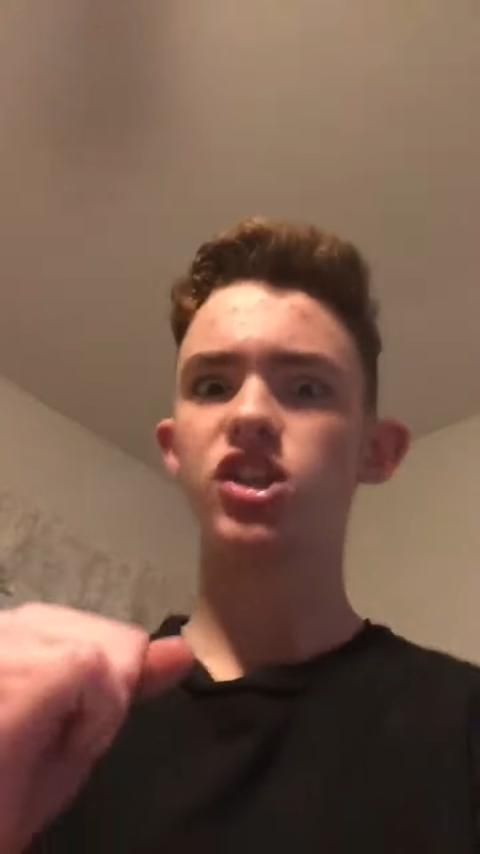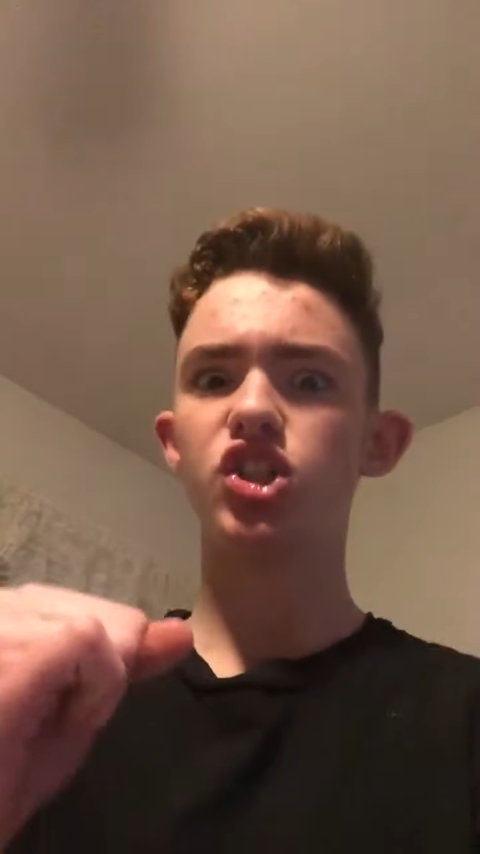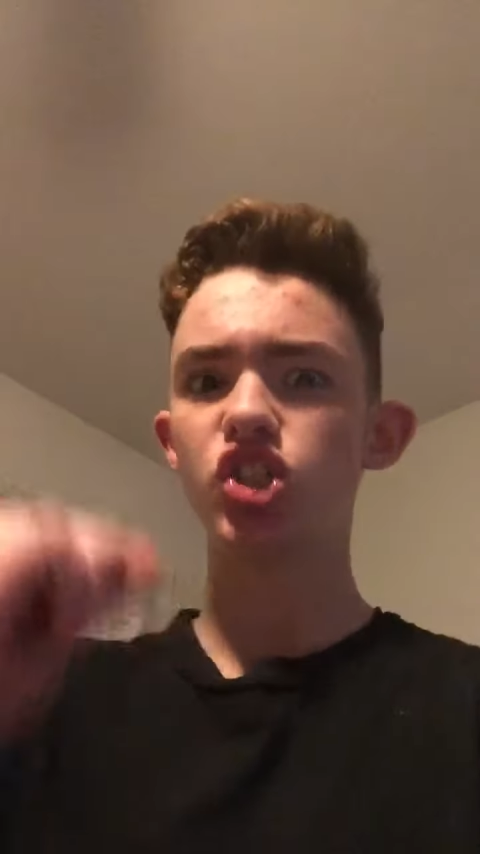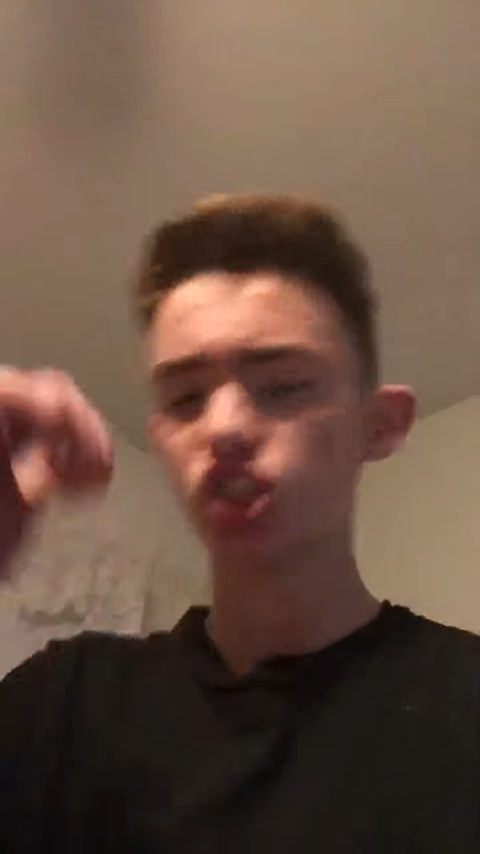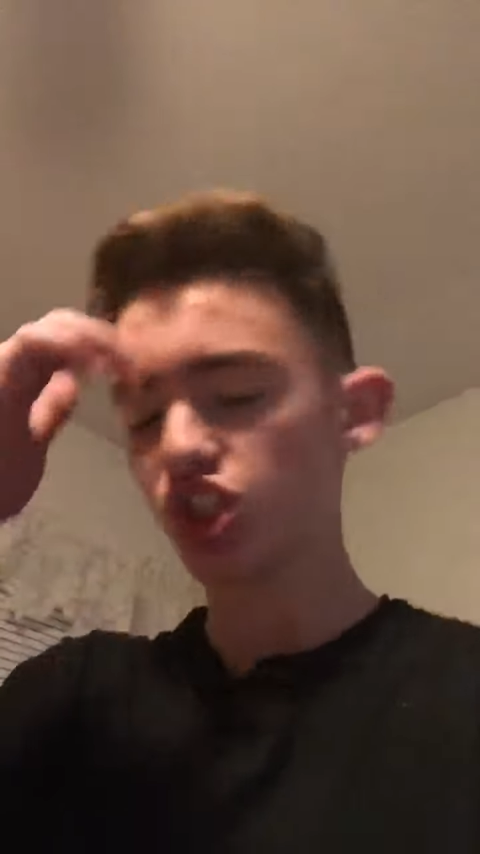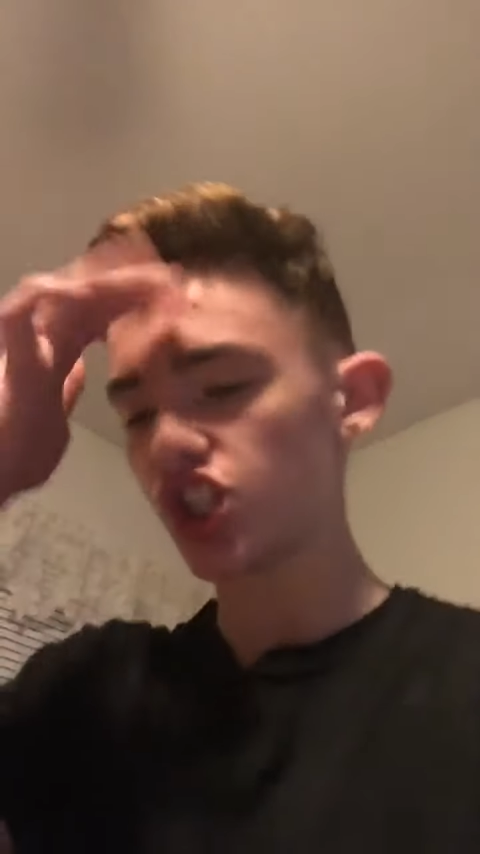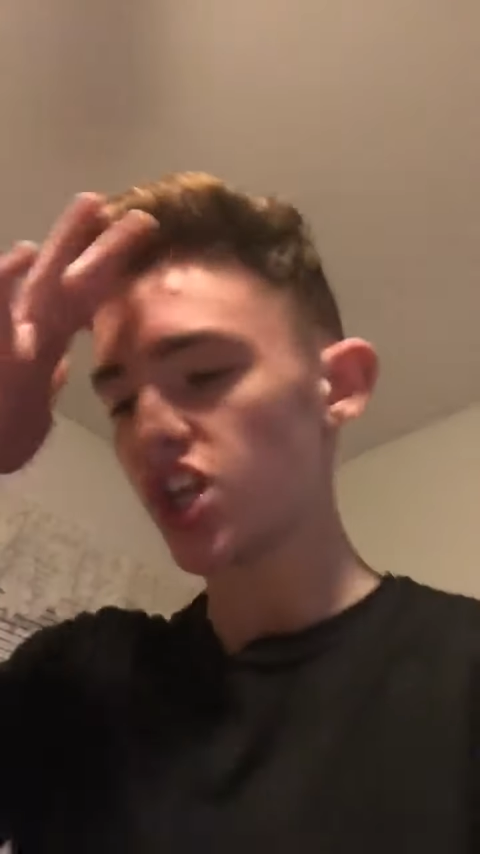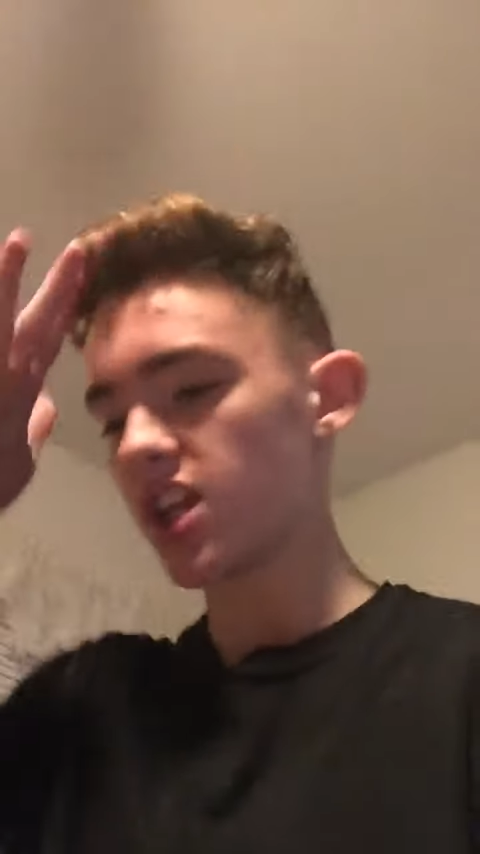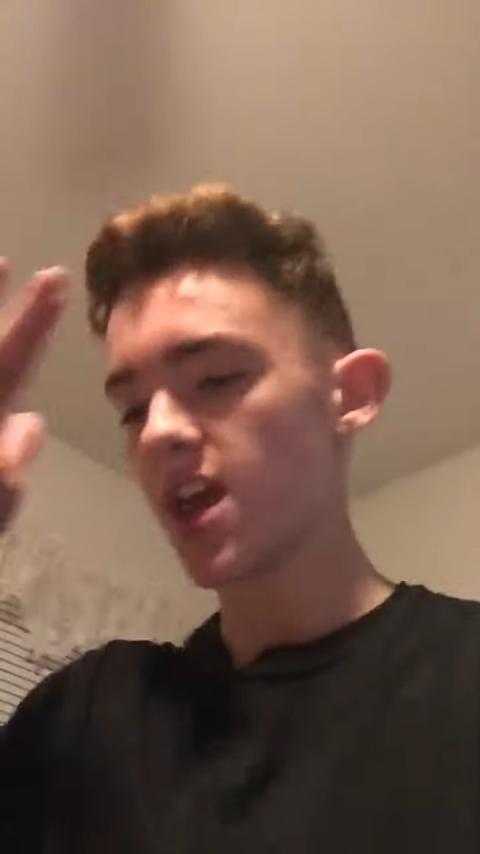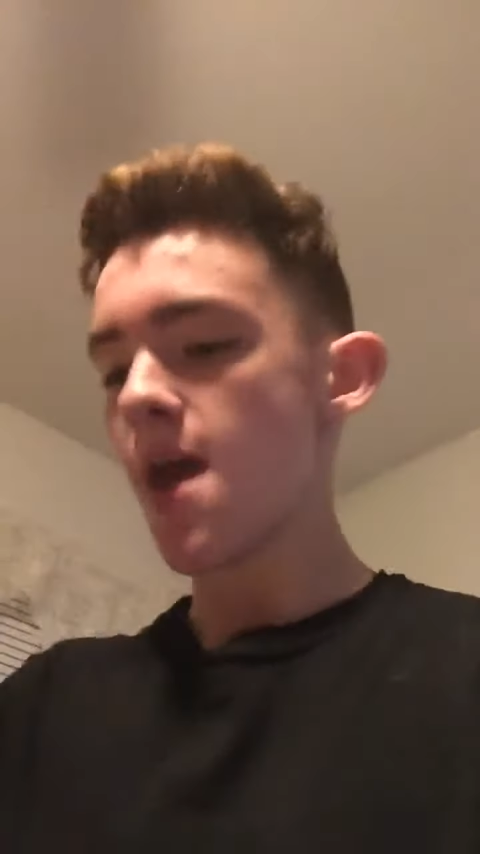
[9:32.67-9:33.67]

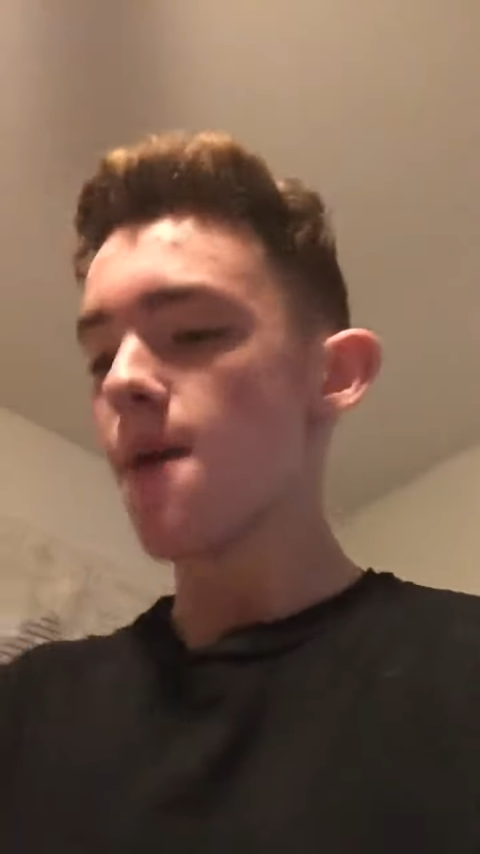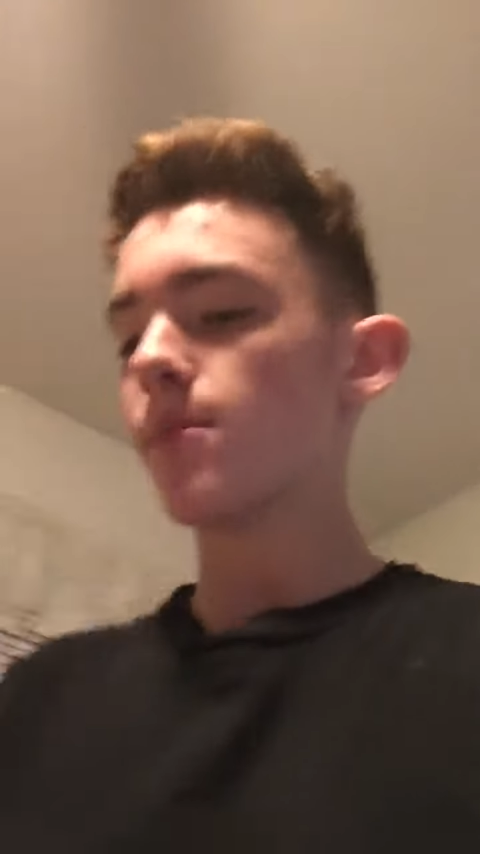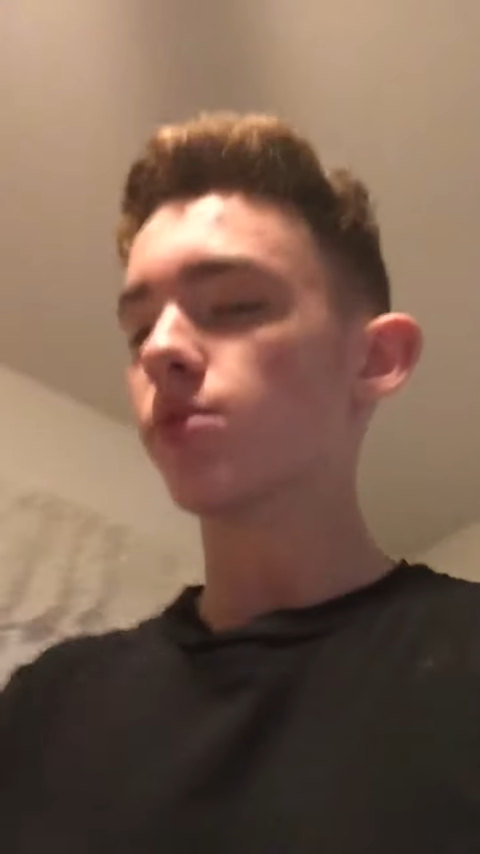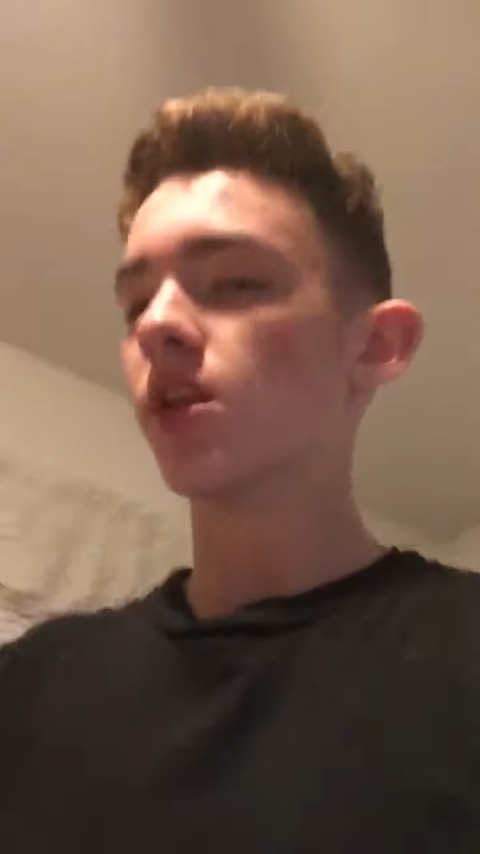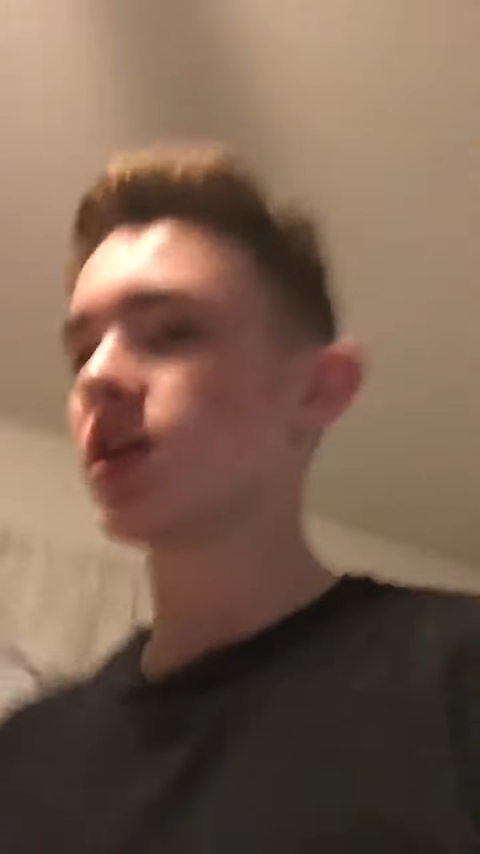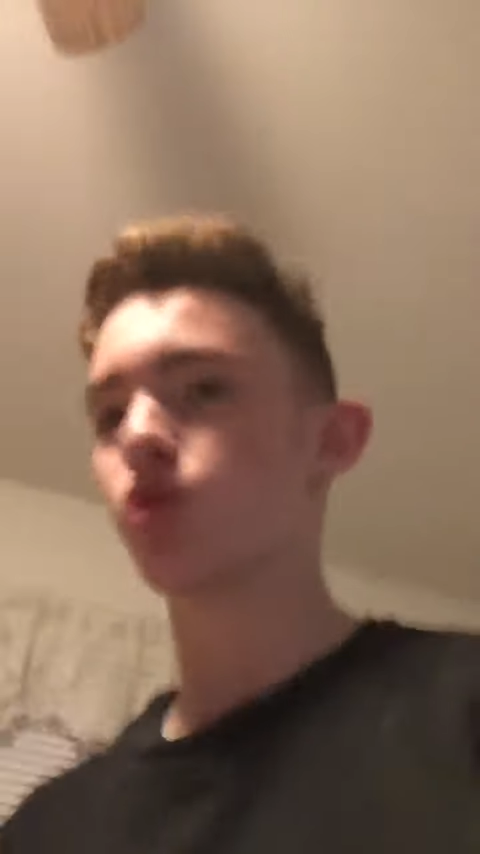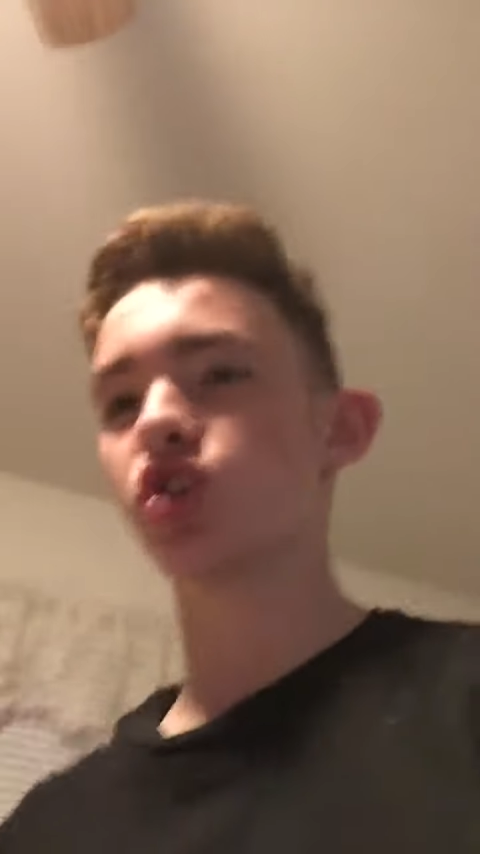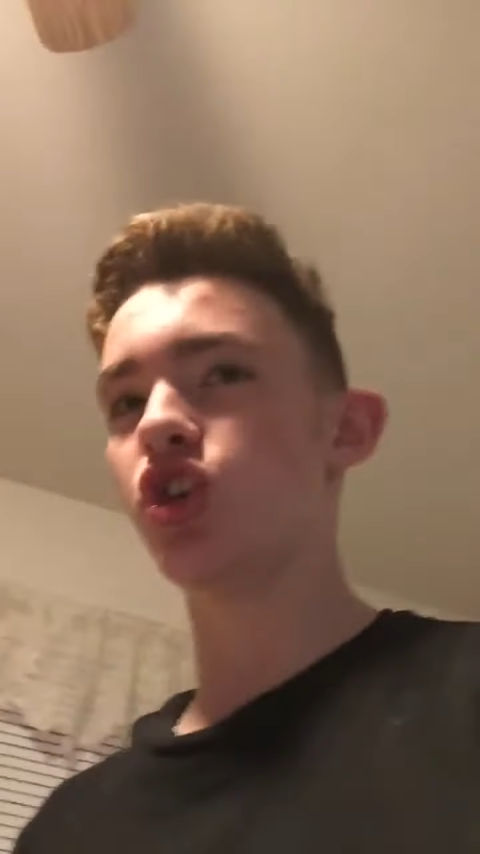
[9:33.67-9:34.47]
shit, blood was